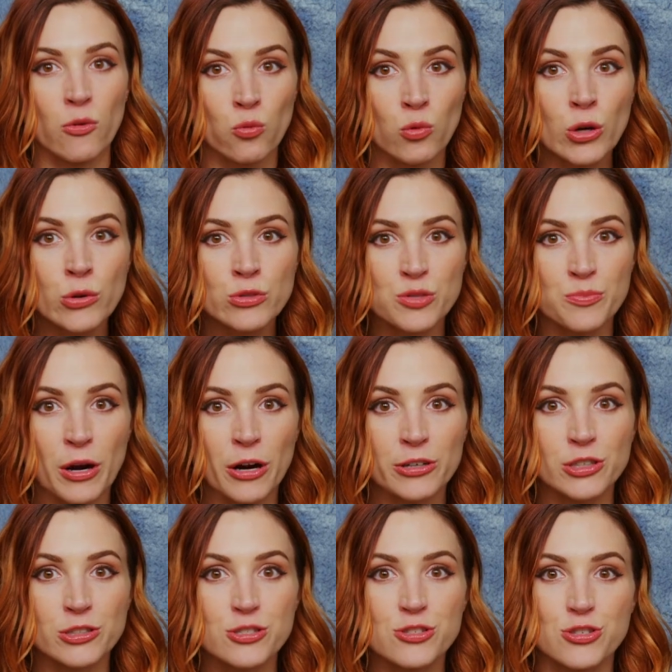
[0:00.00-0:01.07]
wound
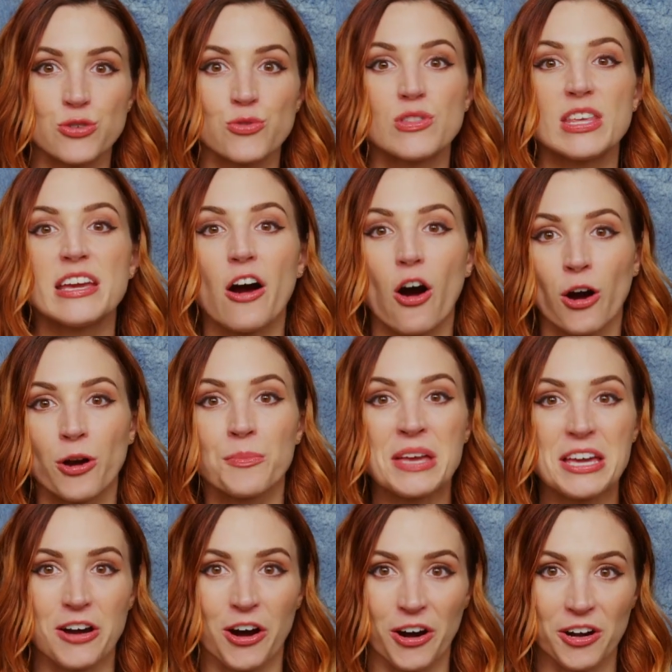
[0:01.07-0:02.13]
markers to the army
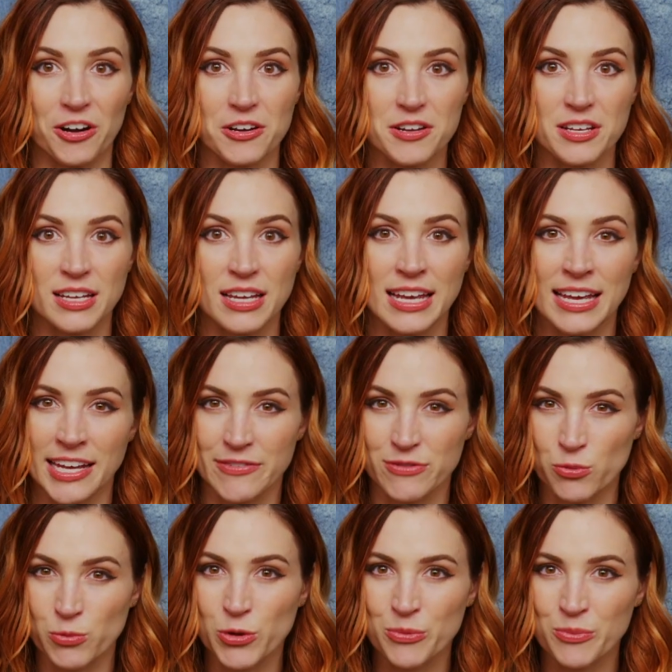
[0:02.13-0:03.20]
card. If the
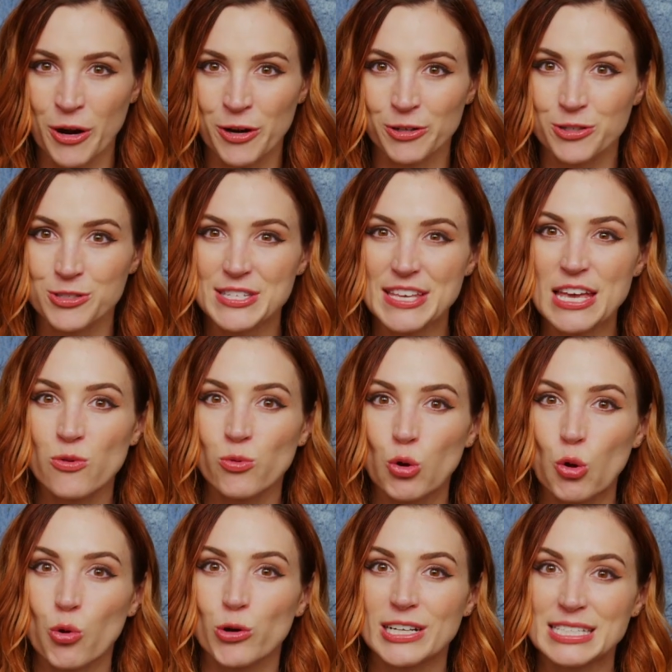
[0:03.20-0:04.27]
wound markers equal
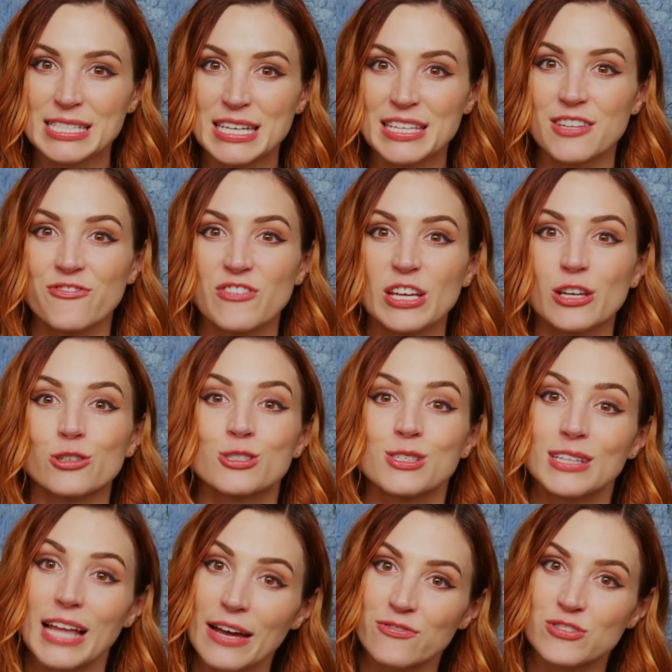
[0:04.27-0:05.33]
or exceed the figure's
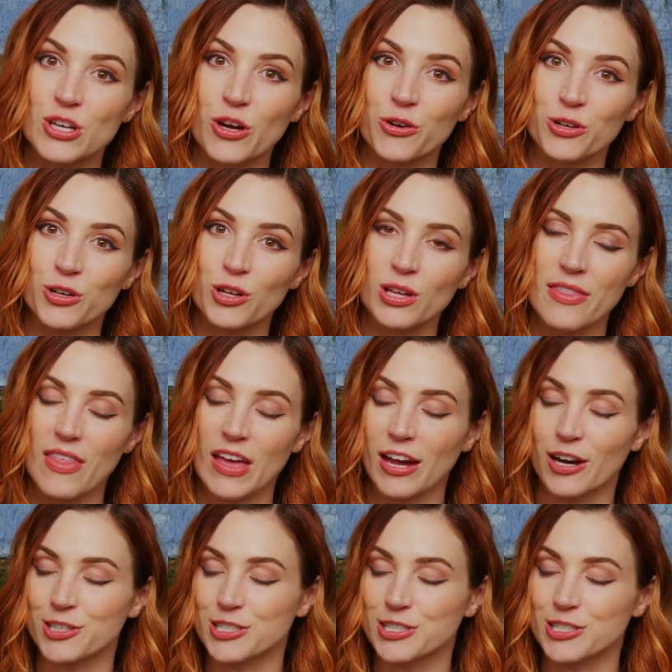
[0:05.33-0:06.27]
life total, they are